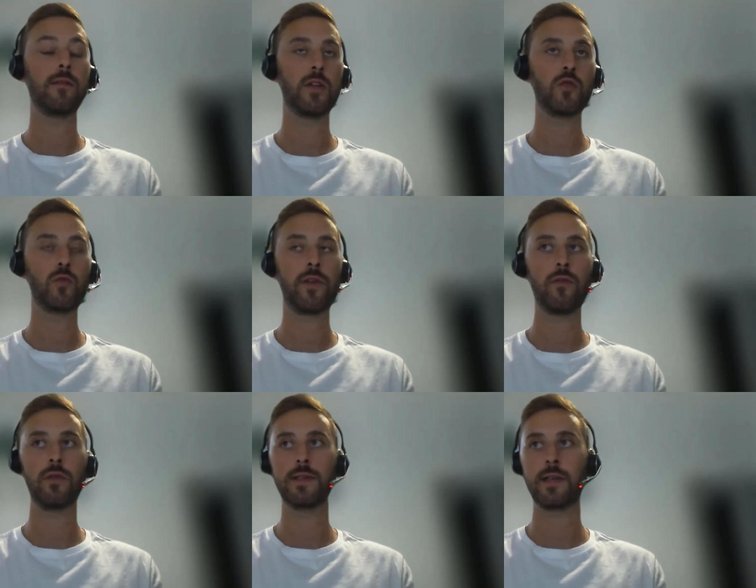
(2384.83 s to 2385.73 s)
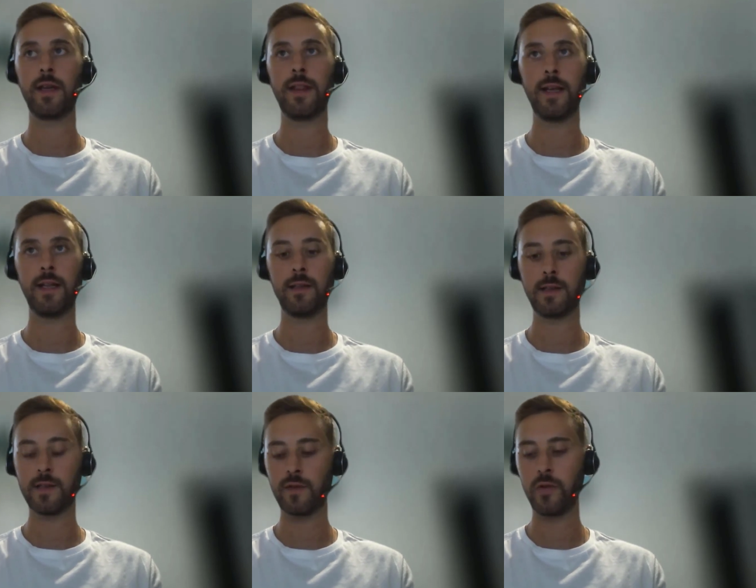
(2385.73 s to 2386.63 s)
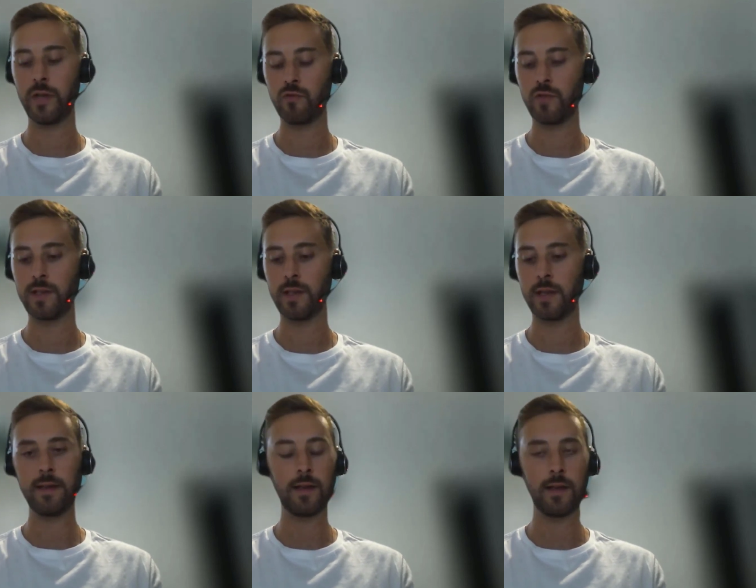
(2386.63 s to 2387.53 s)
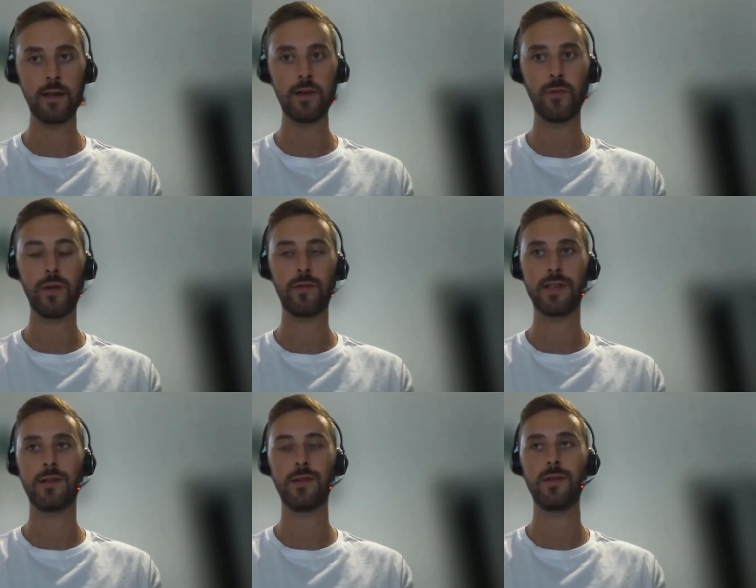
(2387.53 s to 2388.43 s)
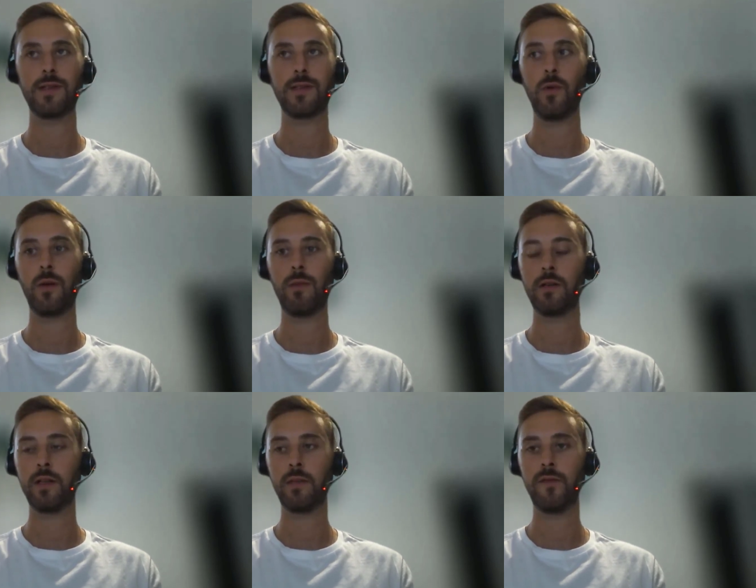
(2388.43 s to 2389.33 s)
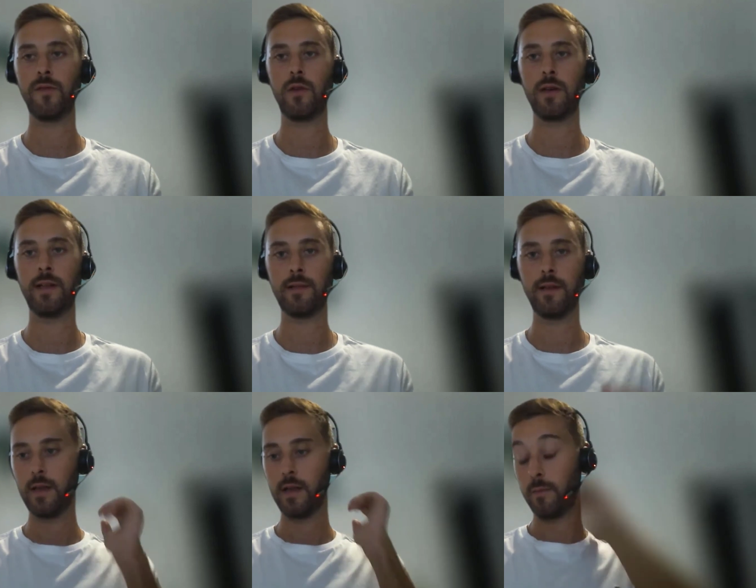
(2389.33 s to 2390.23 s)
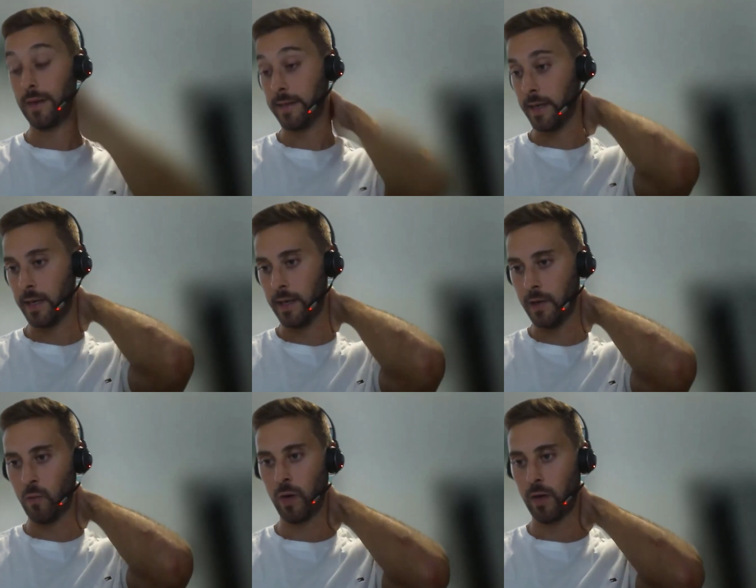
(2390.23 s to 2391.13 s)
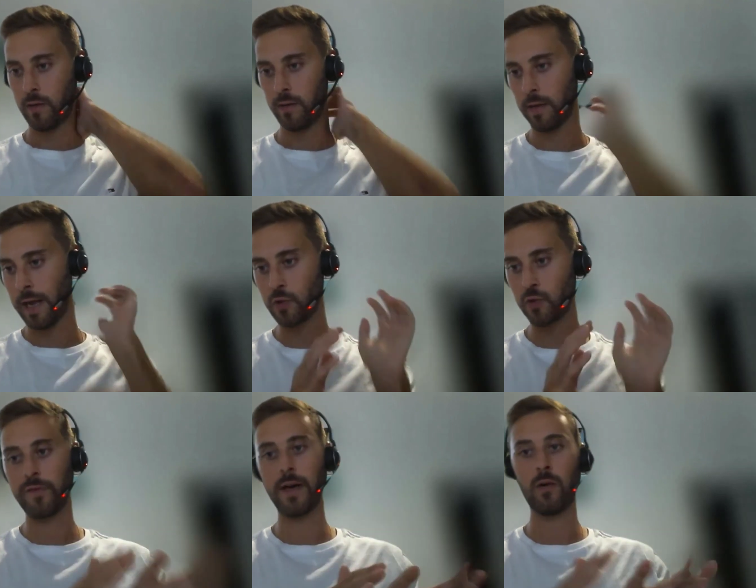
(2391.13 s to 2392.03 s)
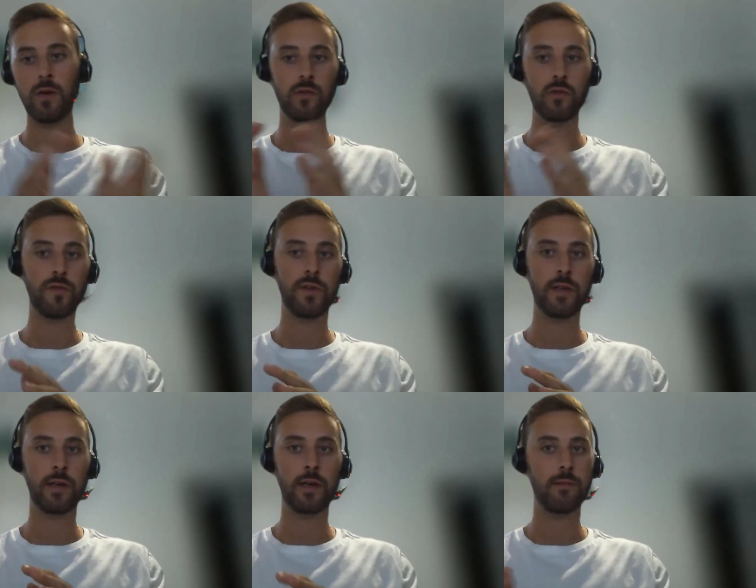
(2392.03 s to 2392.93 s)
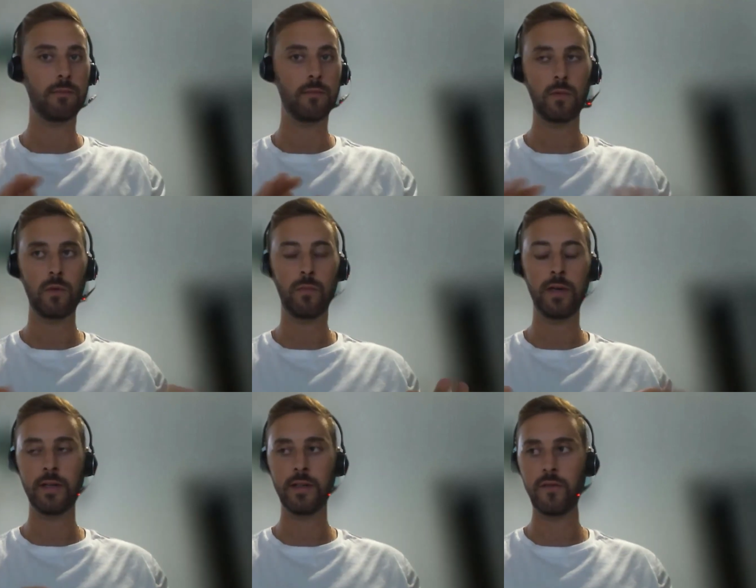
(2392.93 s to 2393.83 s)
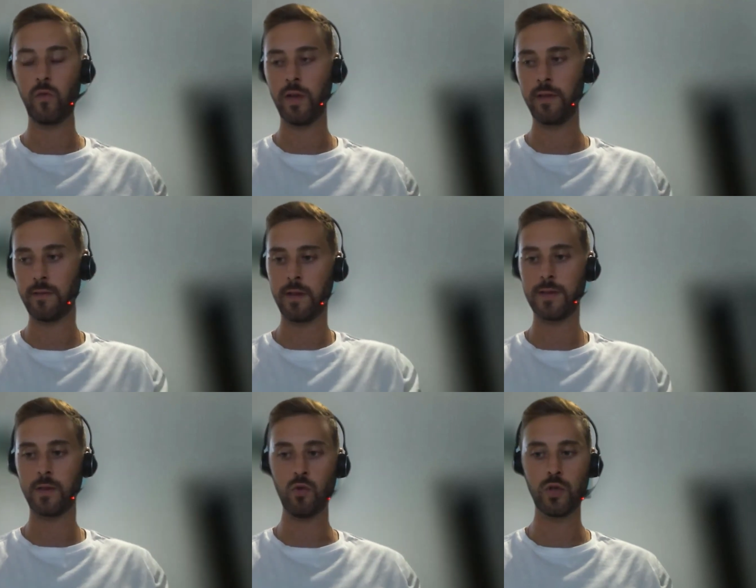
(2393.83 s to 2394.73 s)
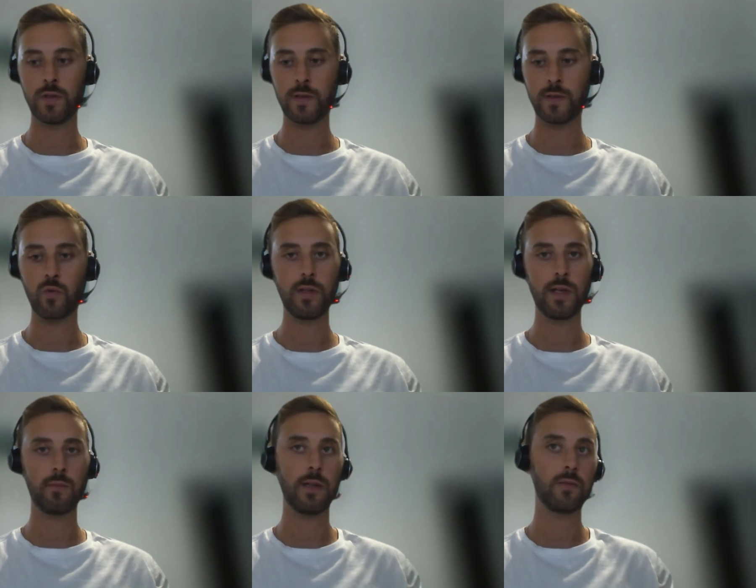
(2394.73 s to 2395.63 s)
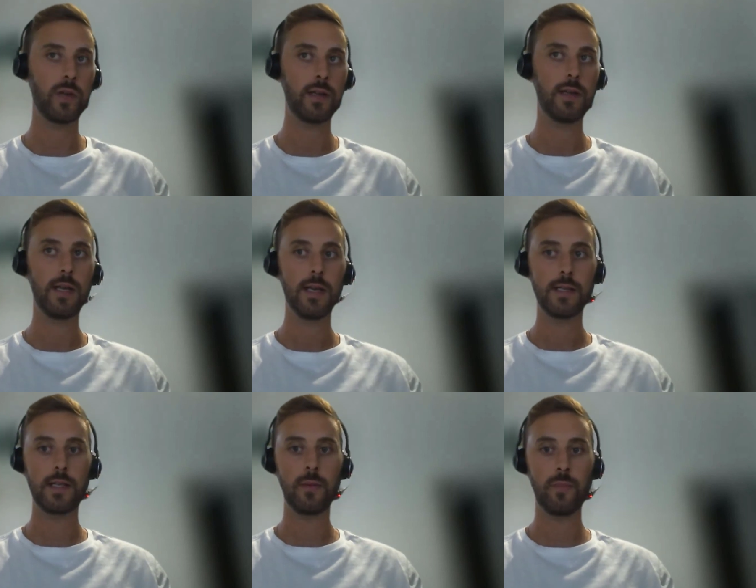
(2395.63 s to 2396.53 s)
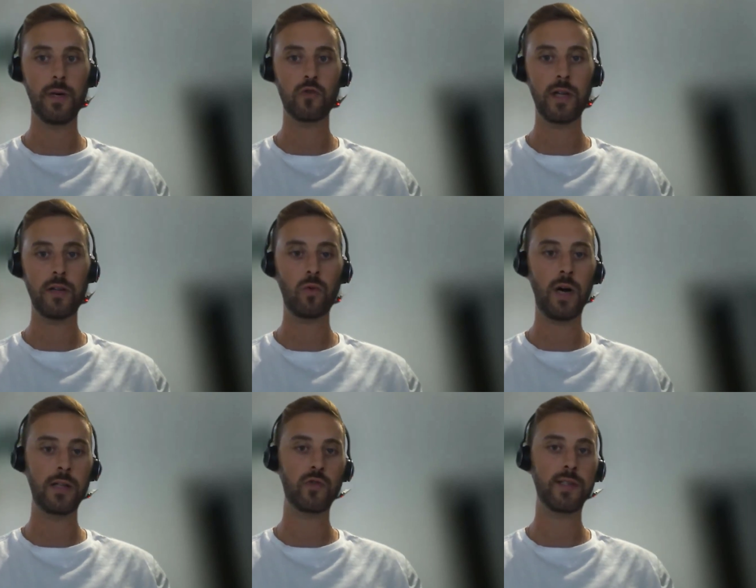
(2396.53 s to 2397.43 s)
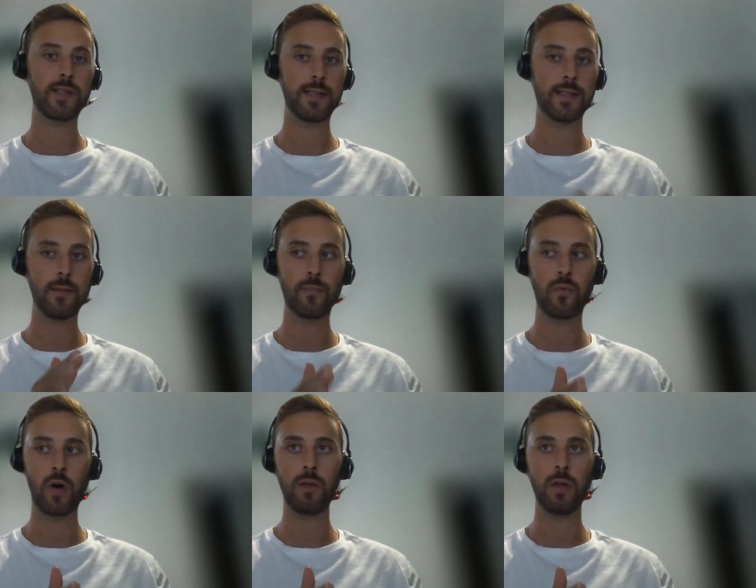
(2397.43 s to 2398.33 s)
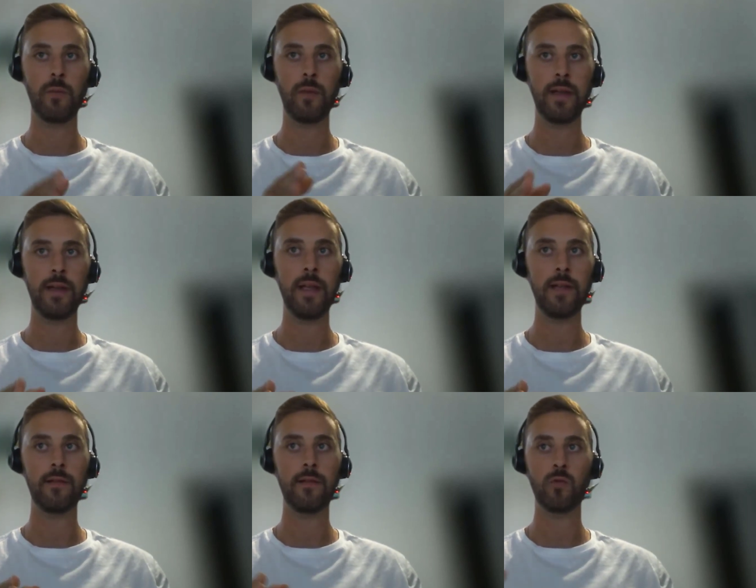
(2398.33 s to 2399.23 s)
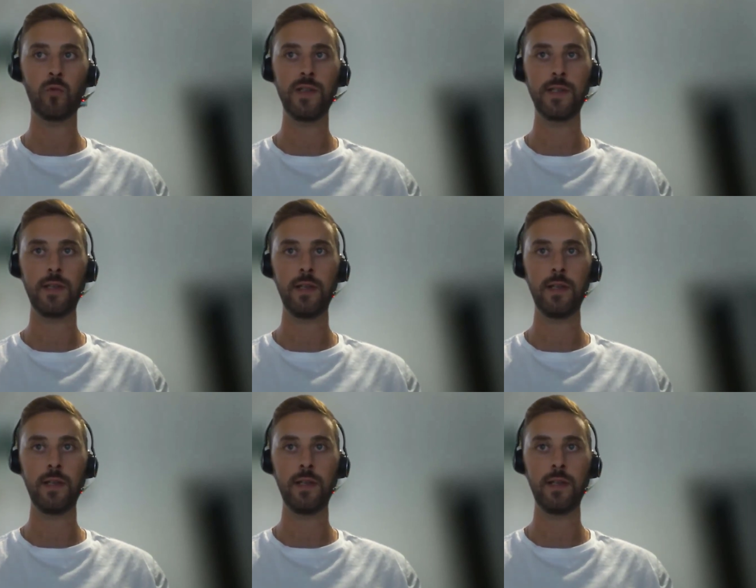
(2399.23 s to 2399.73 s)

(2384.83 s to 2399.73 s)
much more tools. And I think that it's very interesting, and we also spoke about it before, that basically Azure Firewall and Tufin are completely different solutions and product, but we simply try to address the same problem and need that we see